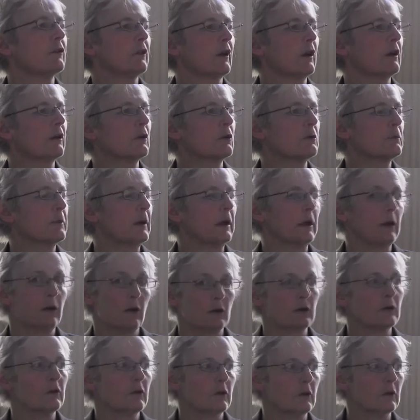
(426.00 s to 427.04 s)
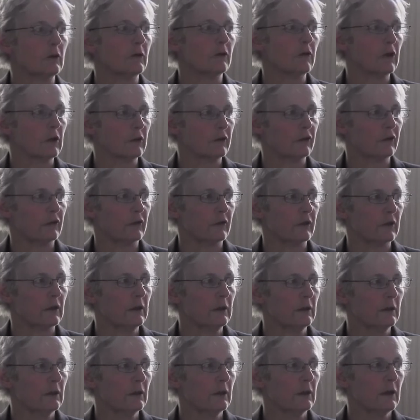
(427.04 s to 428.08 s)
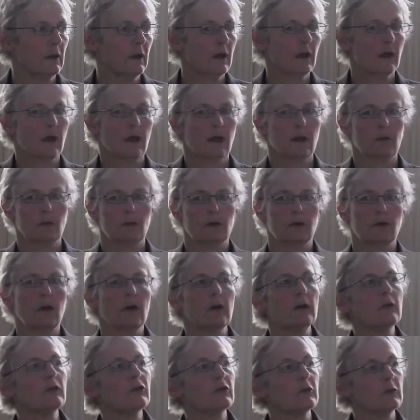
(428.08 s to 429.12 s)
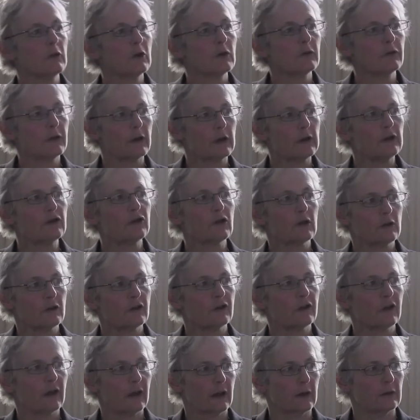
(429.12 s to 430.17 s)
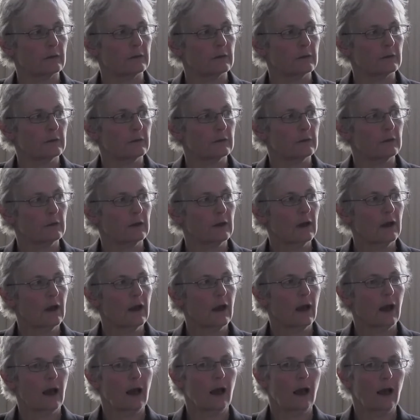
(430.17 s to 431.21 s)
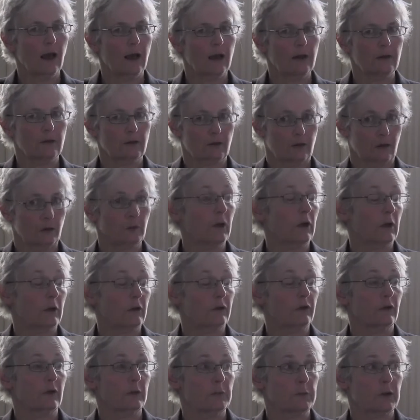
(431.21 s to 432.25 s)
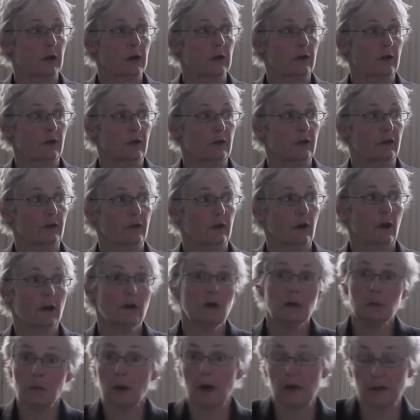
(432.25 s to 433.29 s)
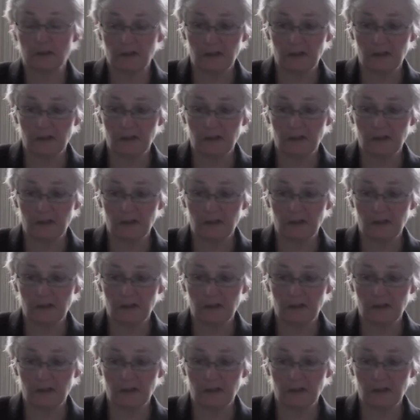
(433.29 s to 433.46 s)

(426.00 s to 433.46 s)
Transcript: cycle being going to university, it was going from your village into town to work as an apprentice. And you might